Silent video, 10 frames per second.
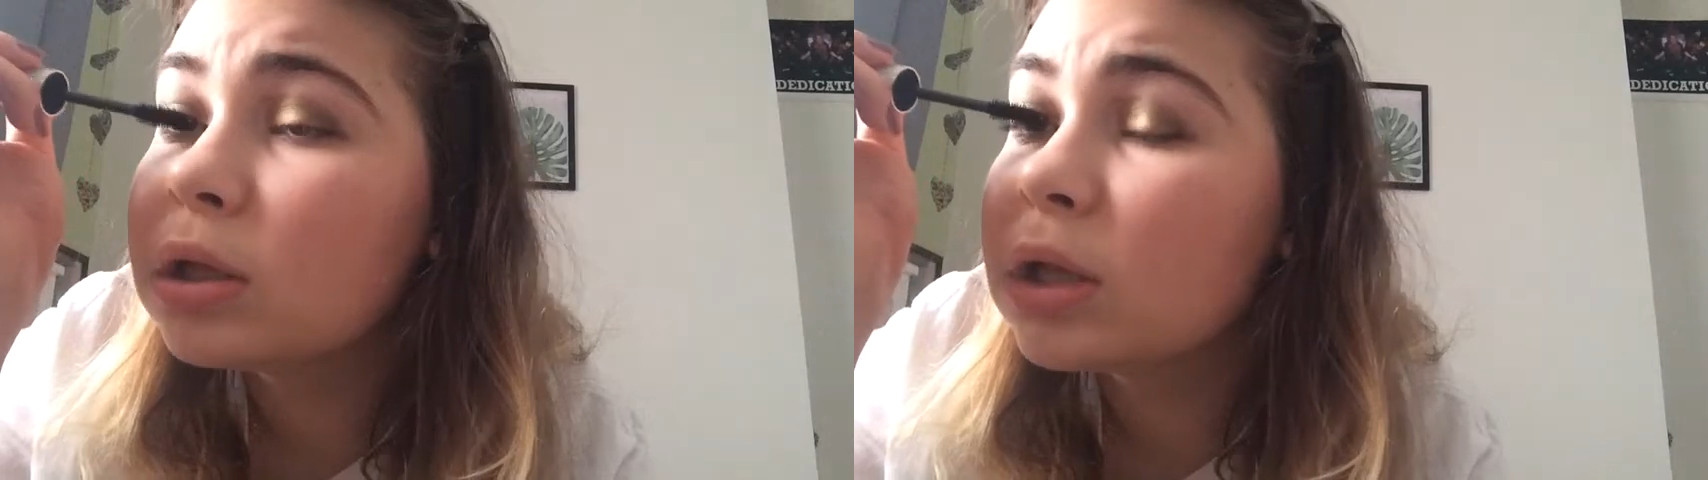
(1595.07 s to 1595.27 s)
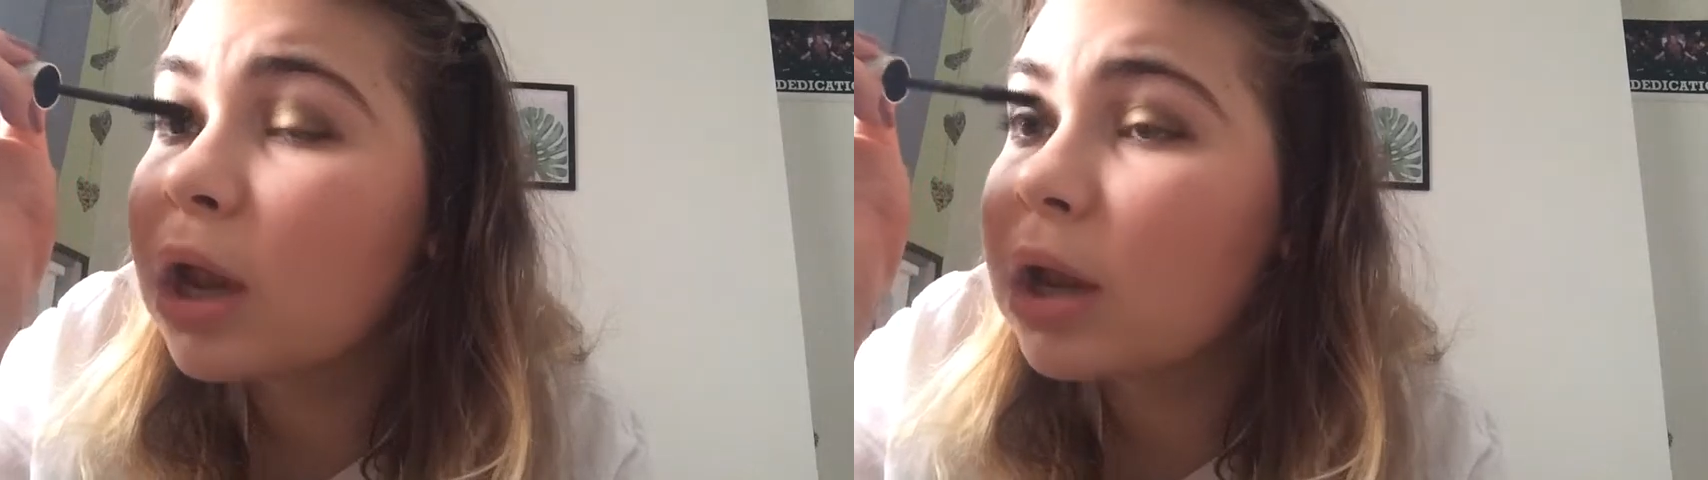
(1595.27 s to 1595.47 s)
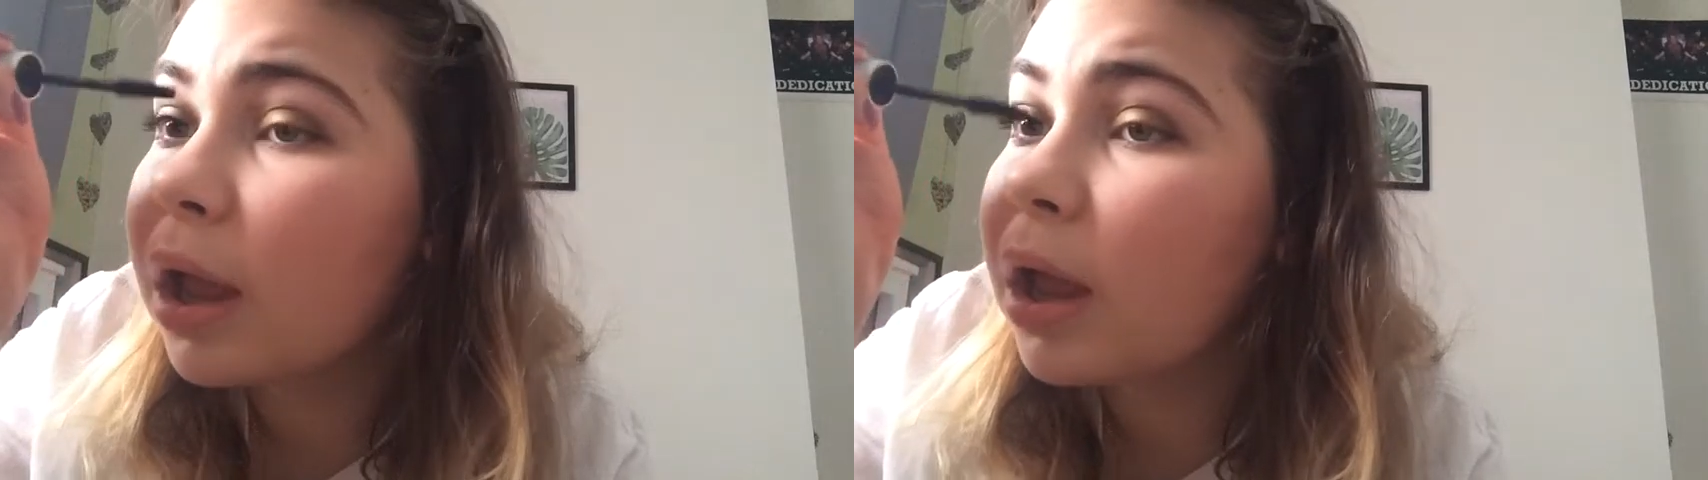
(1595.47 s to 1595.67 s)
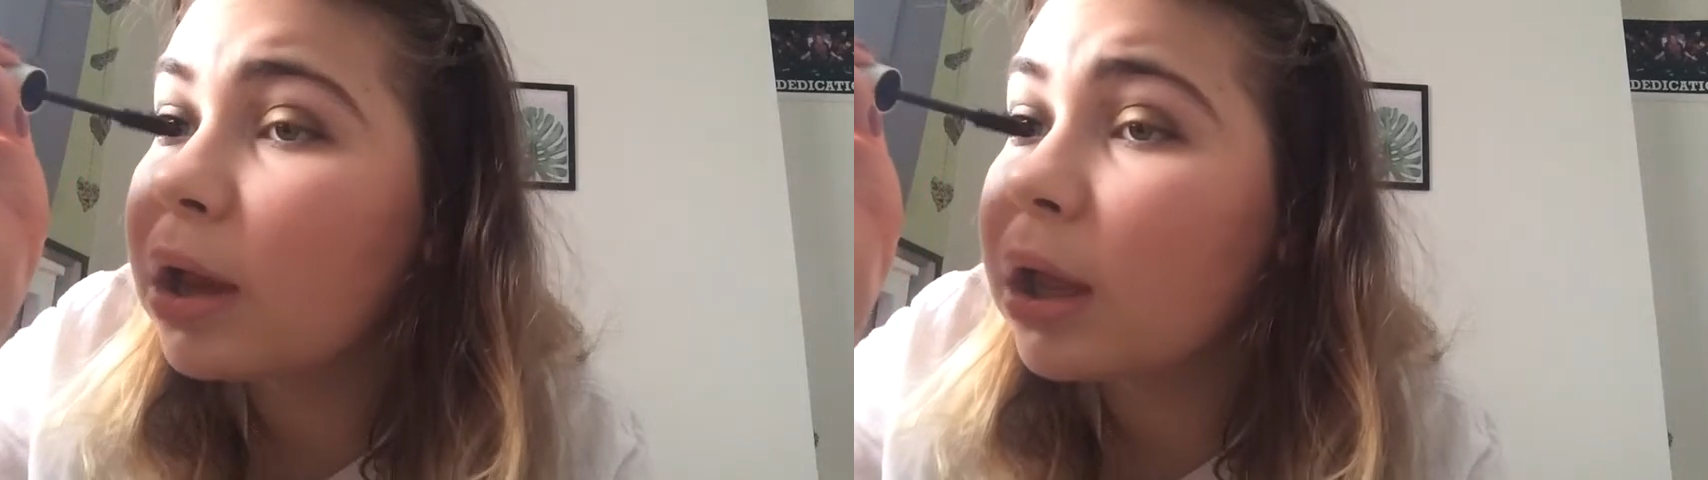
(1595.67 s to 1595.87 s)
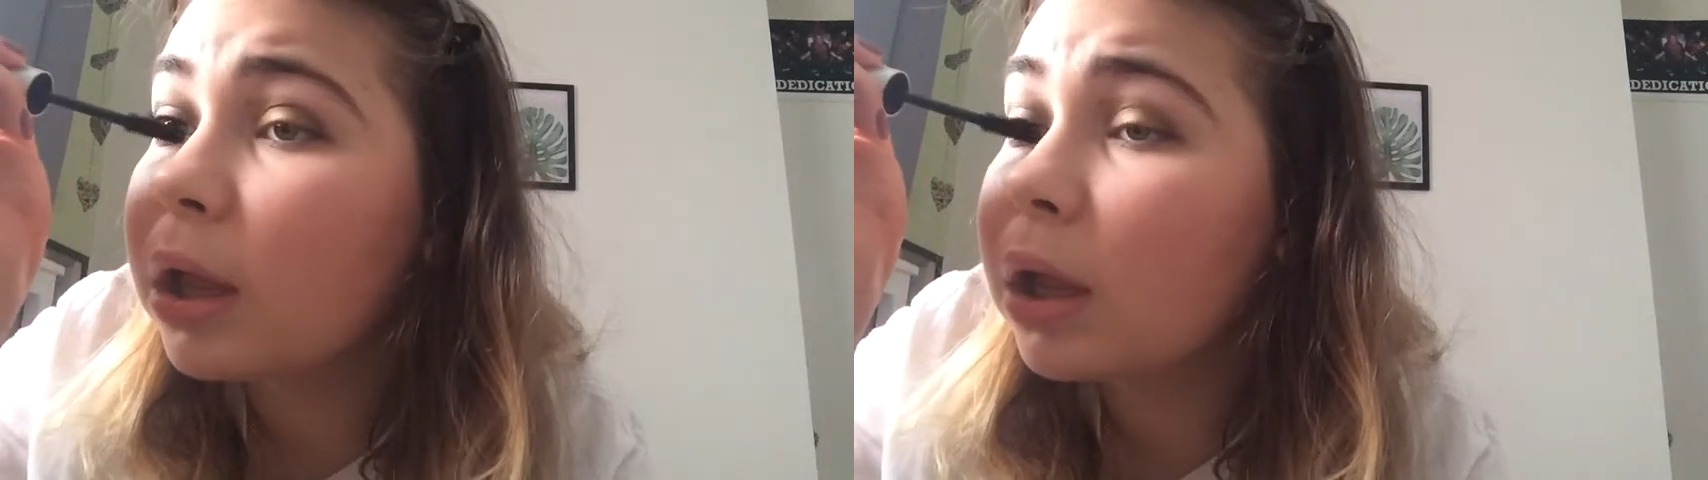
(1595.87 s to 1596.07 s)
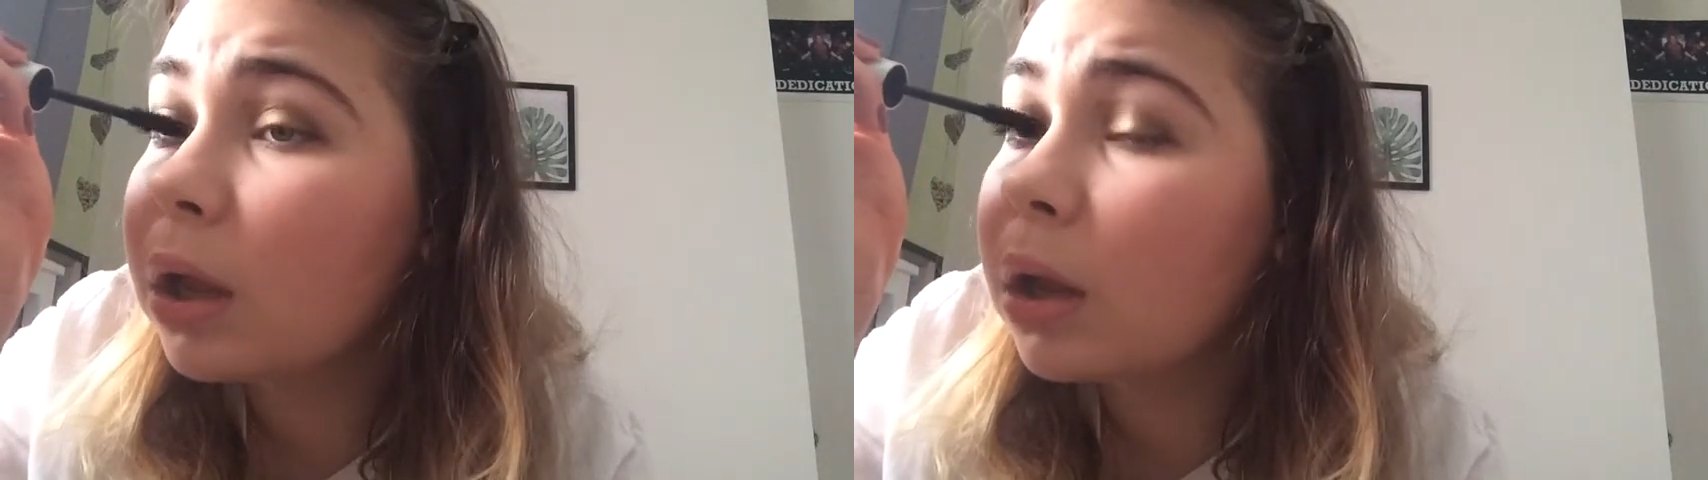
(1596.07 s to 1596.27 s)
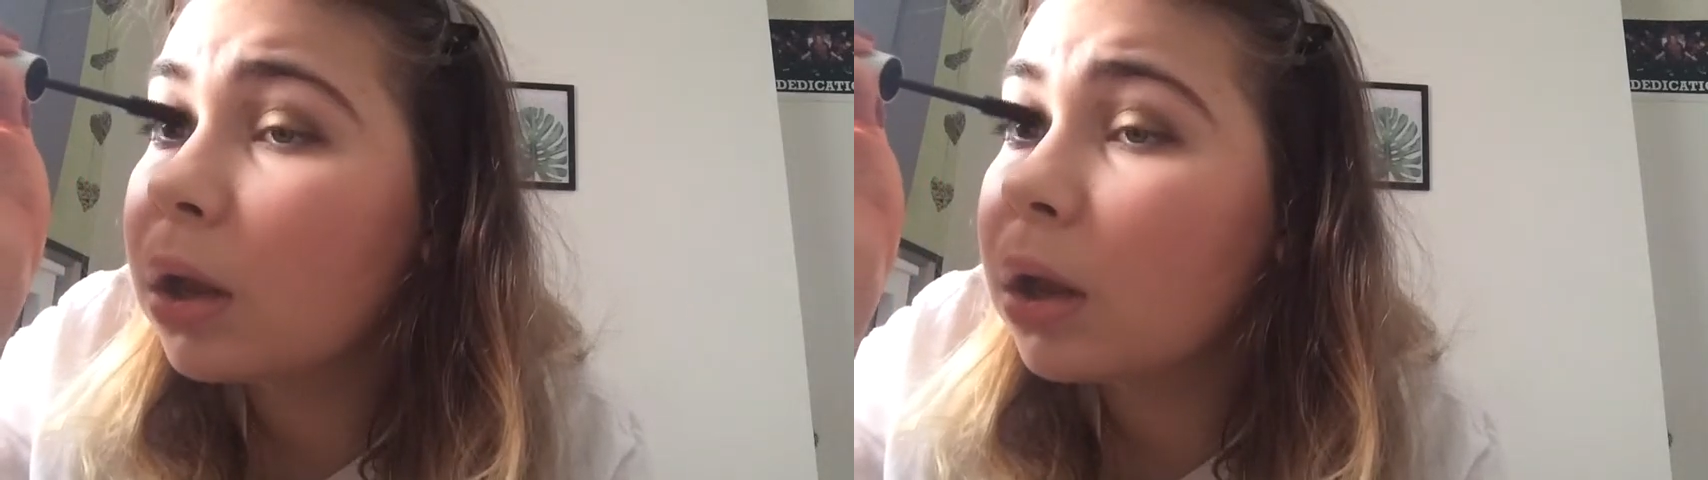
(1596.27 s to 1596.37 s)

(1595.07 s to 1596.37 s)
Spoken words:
Didn't get any